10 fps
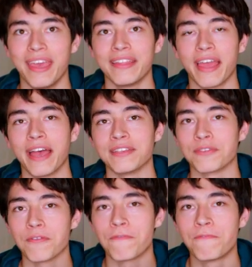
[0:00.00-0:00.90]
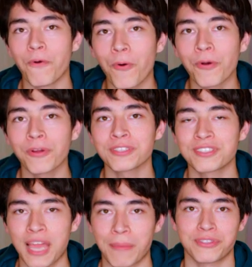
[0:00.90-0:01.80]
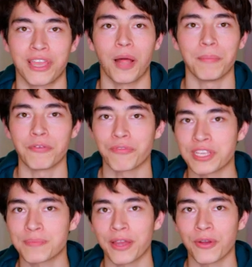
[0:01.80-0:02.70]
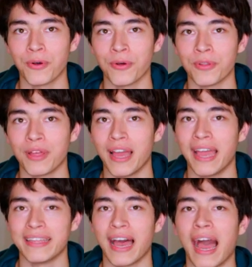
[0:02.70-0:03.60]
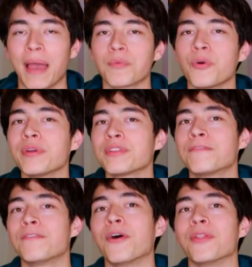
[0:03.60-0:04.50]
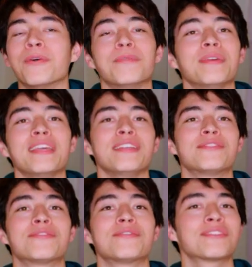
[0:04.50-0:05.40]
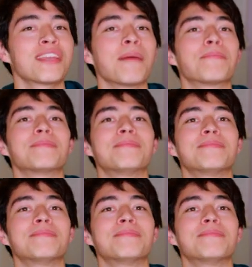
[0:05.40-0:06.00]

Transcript: It has 4 steps to help me reach my goal, and I'm going to follow each step.